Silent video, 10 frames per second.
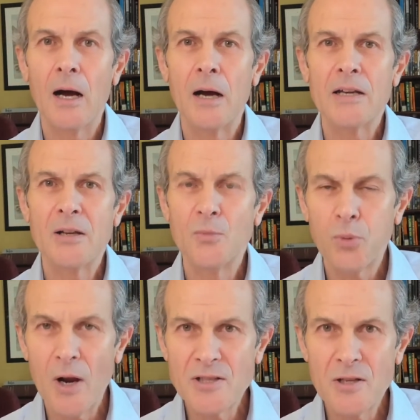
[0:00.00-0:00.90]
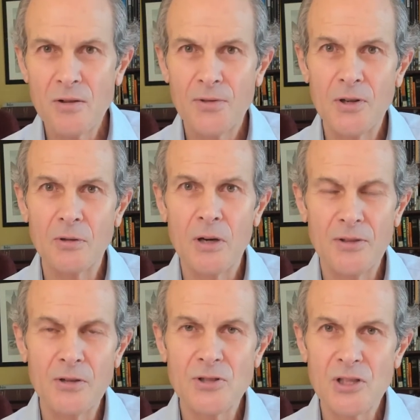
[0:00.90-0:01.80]
In pricing theory,
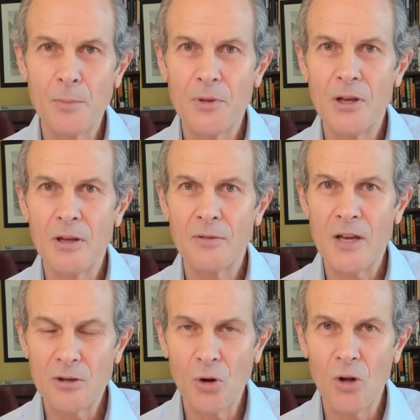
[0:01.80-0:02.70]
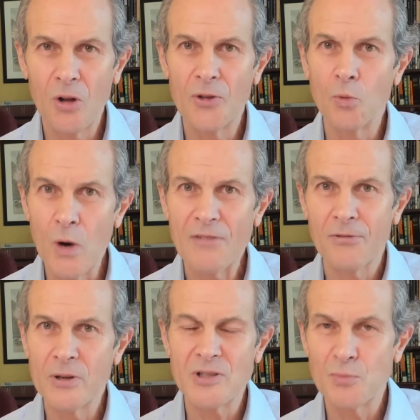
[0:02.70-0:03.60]
there's something they call the
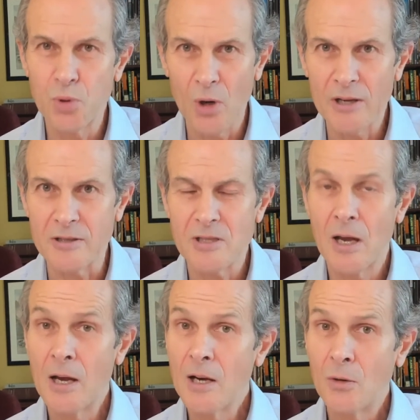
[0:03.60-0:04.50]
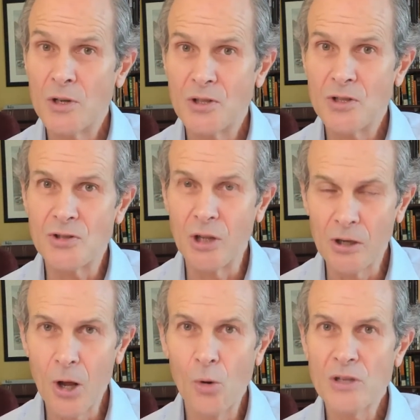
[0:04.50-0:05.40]
reference price, which is the
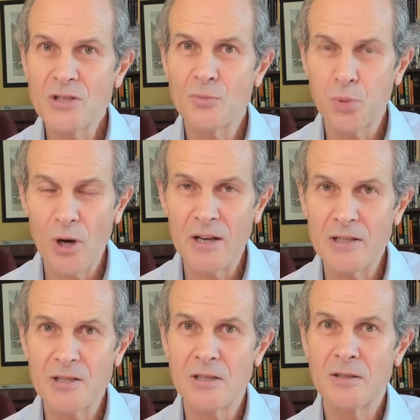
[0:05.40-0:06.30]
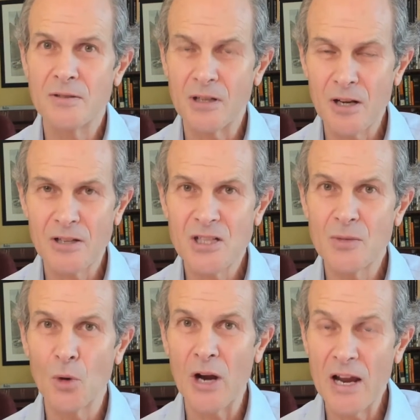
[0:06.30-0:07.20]
lowest price the
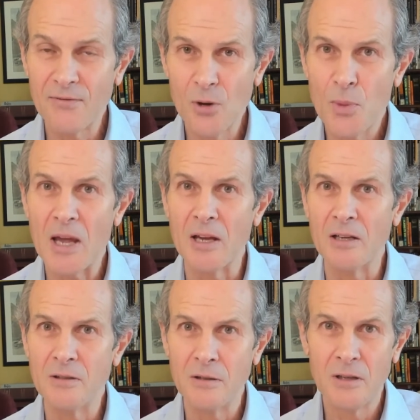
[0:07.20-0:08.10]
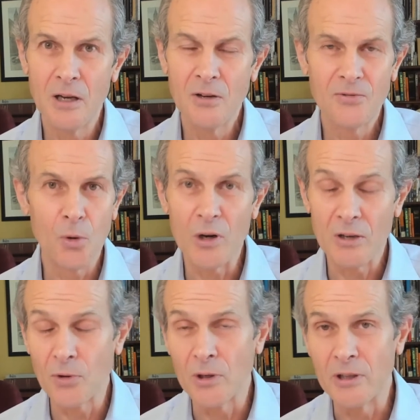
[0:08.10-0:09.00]
customer ever paid for
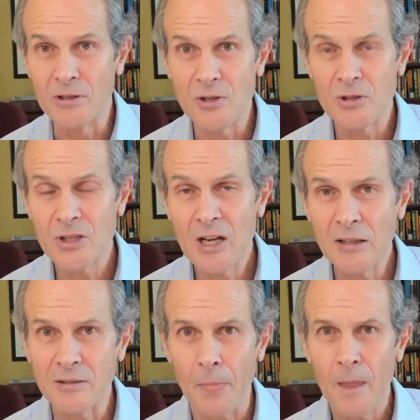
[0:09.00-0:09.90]
whatever it is you're selling.